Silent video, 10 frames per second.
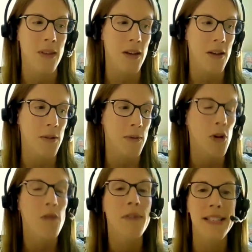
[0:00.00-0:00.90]

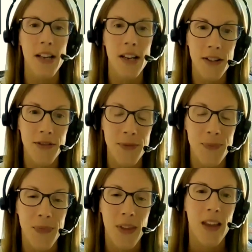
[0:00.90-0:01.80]
more reserved.
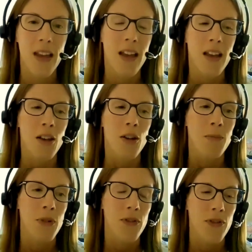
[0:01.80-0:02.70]

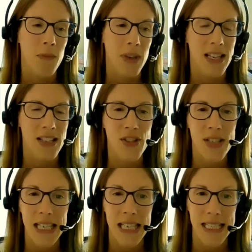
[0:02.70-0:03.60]
But for me, it's
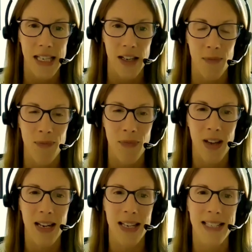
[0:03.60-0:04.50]
just easier,
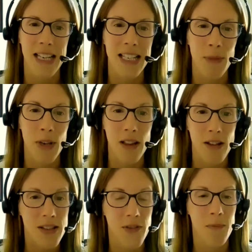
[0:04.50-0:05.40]
and it saves me a
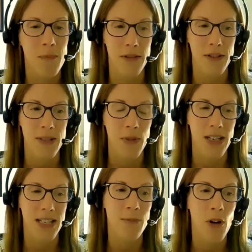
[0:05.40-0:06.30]
lot of embarrassment.
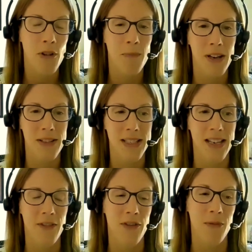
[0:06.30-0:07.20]
It's more
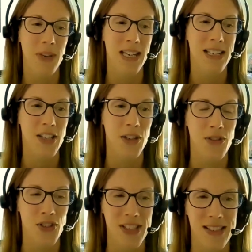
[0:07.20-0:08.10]
embarrassing for me to
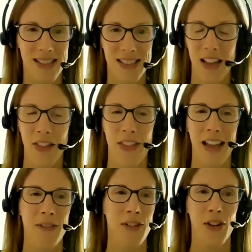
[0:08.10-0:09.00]
just stand
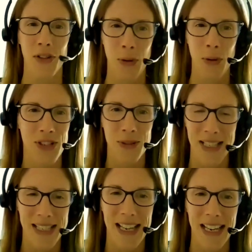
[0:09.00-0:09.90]
there and not know what
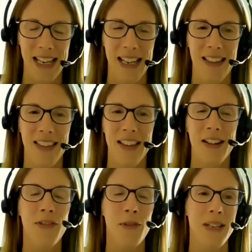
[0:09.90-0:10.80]
somebody's saying
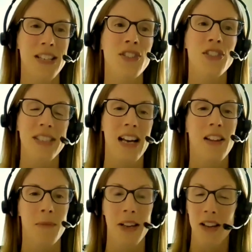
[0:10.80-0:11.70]
than for me to just tell
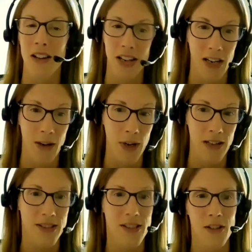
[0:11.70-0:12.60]
them I can't hear
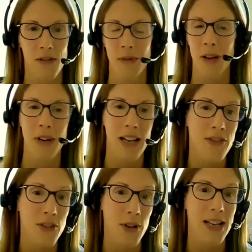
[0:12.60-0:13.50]
well, so I might
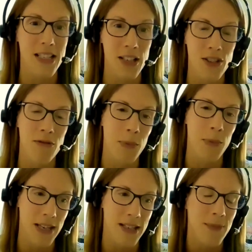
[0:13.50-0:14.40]
have to ask you to
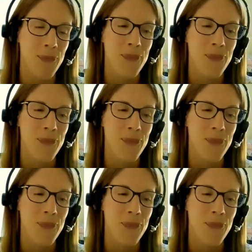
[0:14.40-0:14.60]
repeat.